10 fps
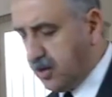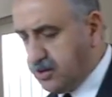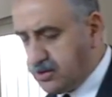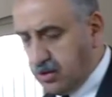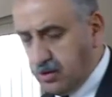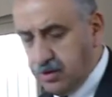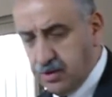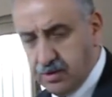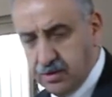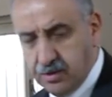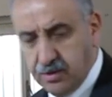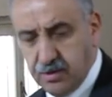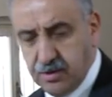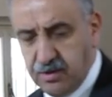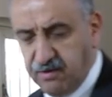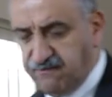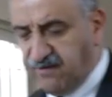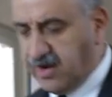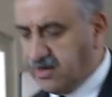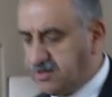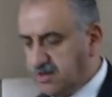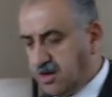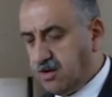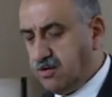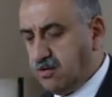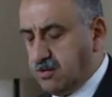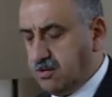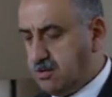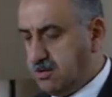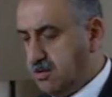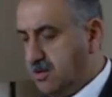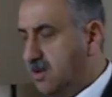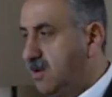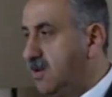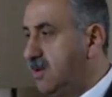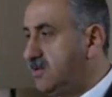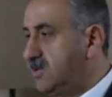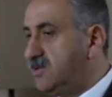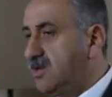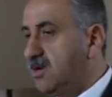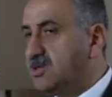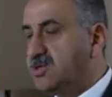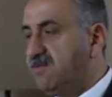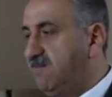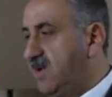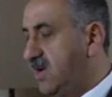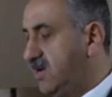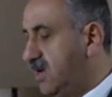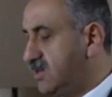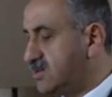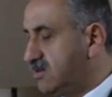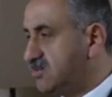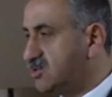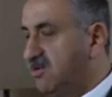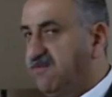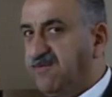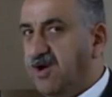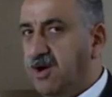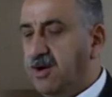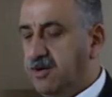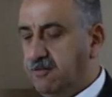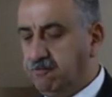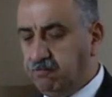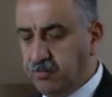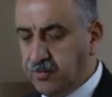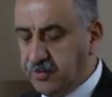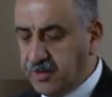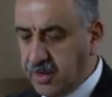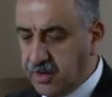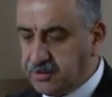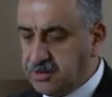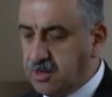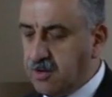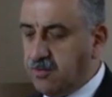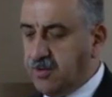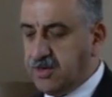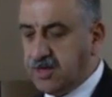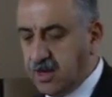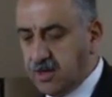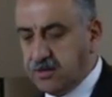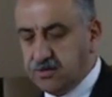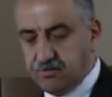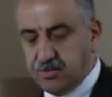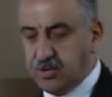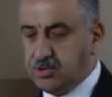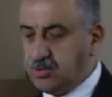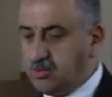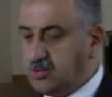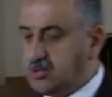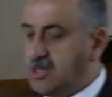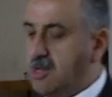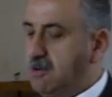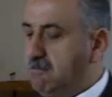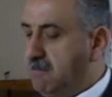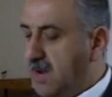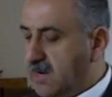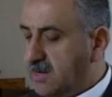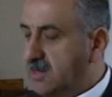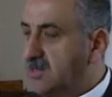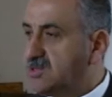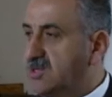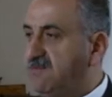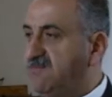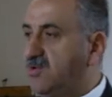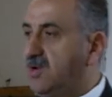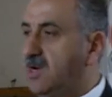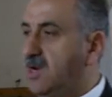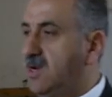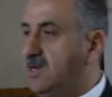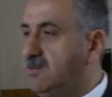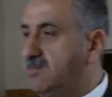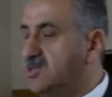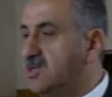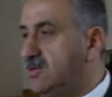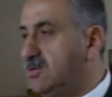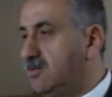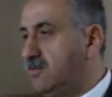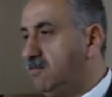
So in fact, now the knowledge of man has come so far that we can produce magnet for any material.